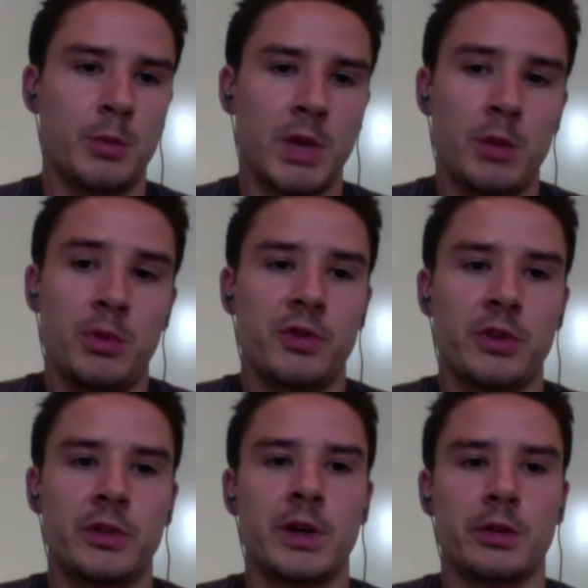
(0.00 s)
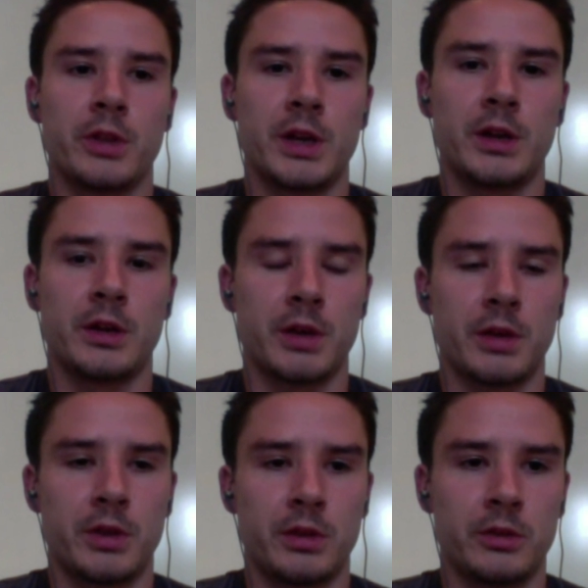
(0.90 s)
Maybe further down the line, I,
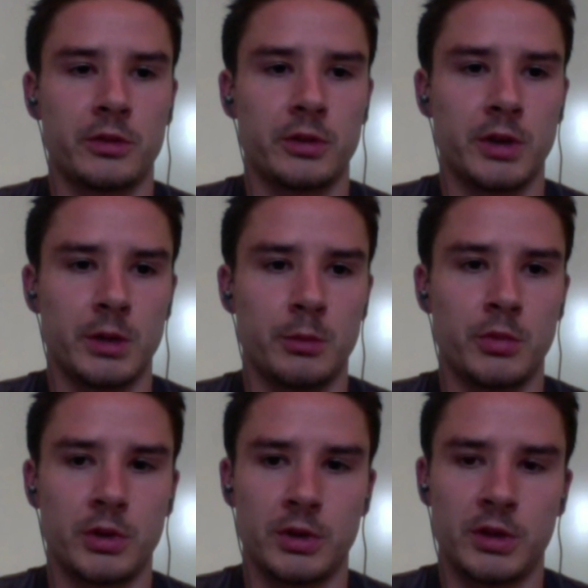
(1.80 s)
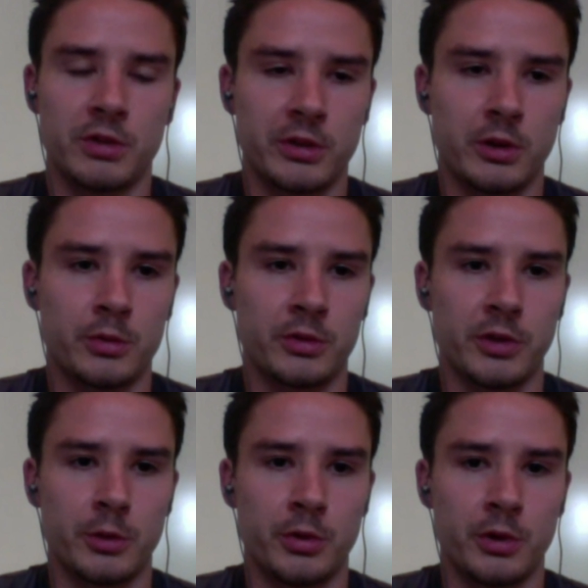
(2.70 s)
I think there's um, interesting
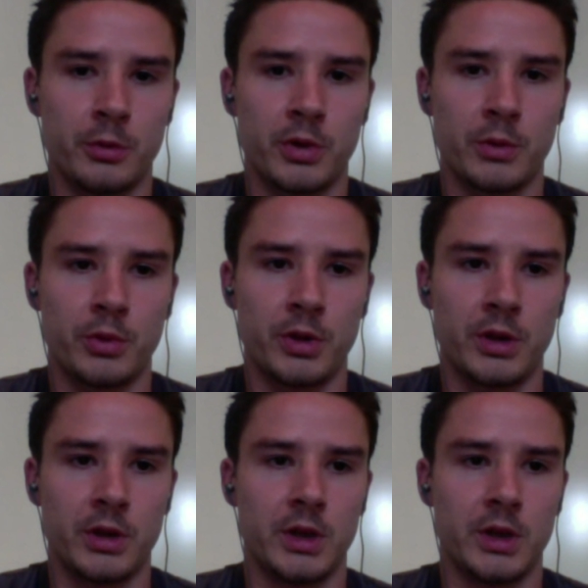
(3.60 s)
options open up when we,